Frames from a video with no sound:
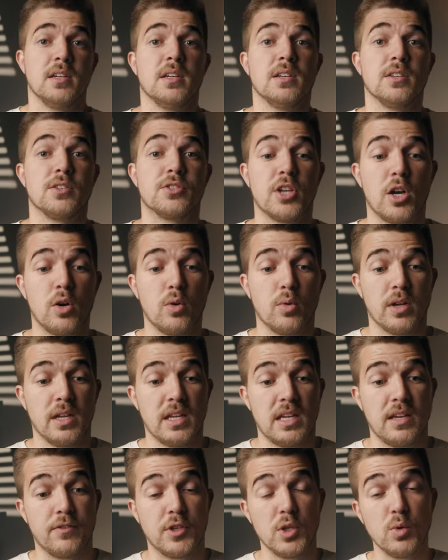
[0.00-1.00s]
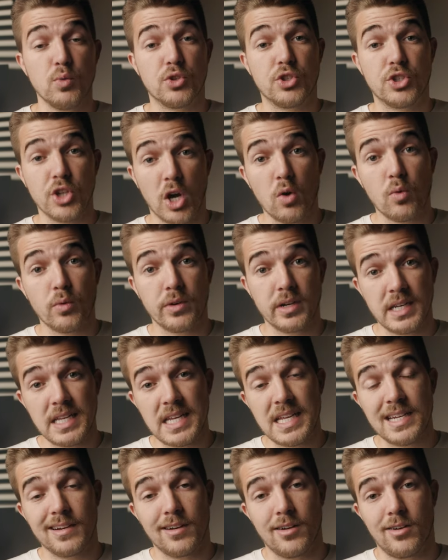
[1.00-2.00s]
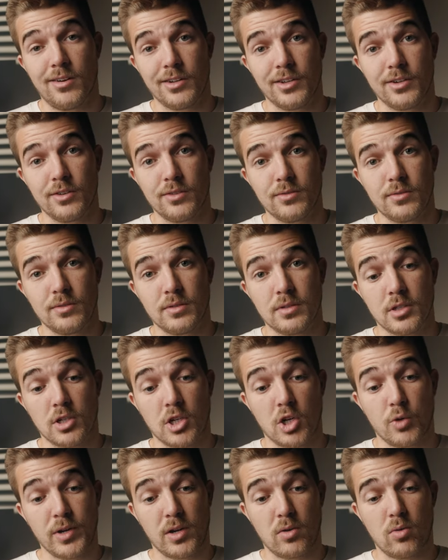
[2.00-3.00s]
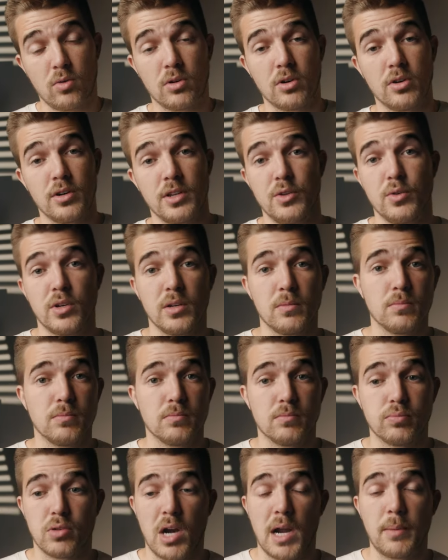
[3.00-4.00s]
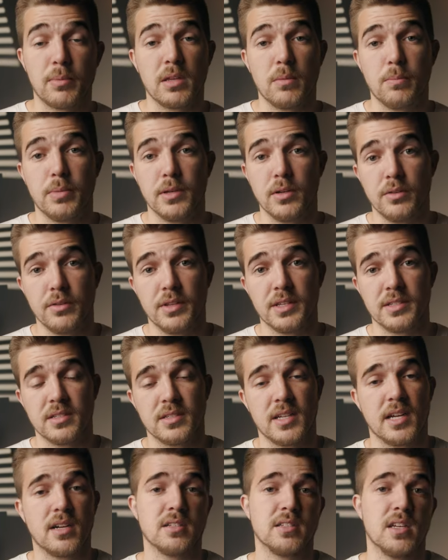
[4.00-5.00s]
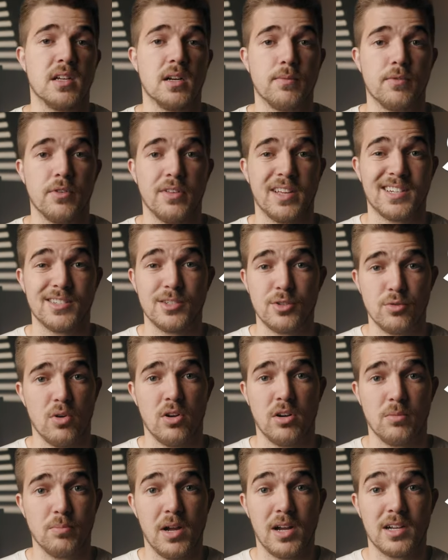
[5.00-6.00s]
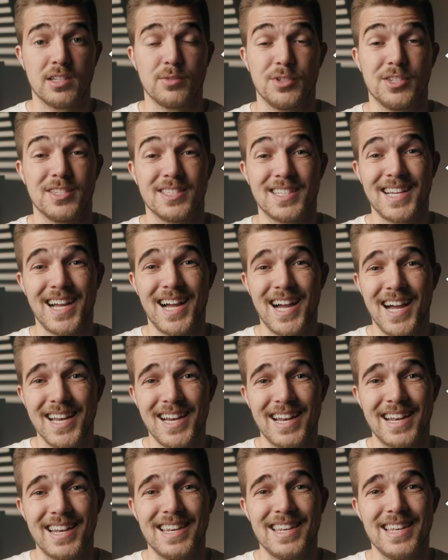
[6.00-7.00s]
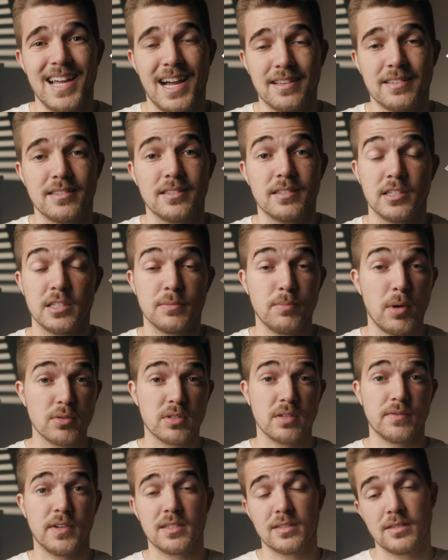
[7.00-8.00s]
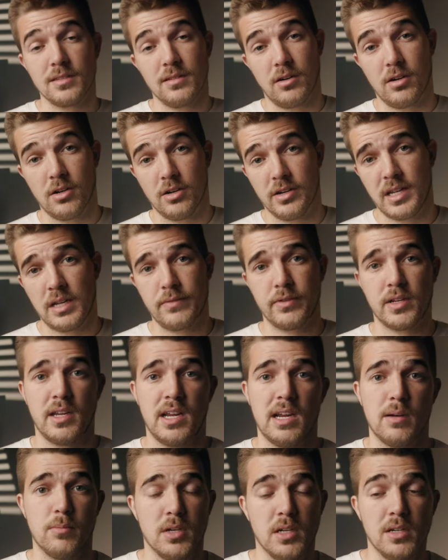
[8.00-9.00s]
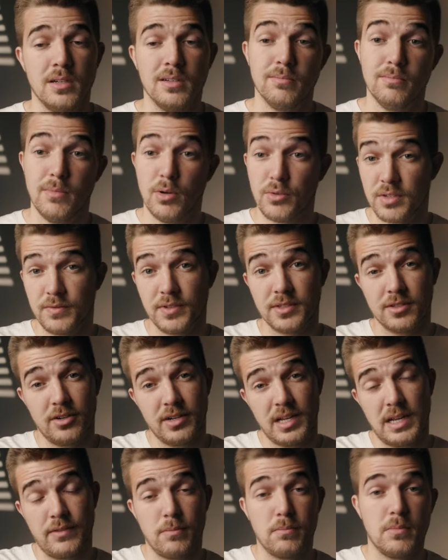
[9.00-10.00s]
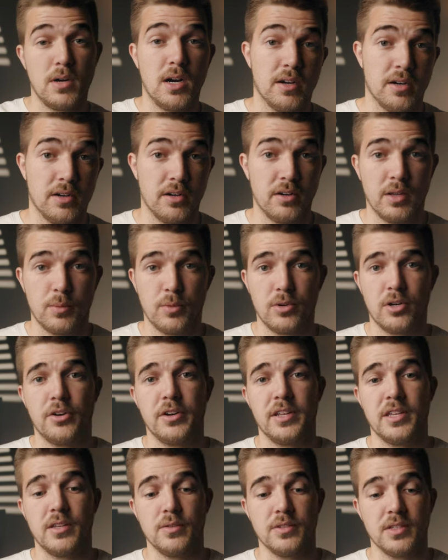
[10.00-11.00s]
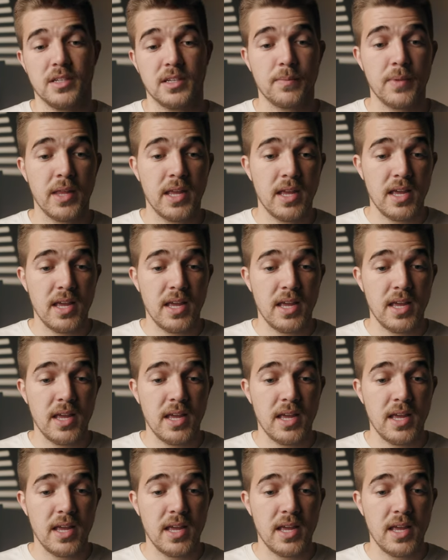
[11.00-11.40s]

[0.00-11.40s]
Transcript: So if you don't need an audio recorder, you can probably build this entire setup for like $200, which is kind of nuts because most of us already have a camera. Most of us already have a monitor that we're already using.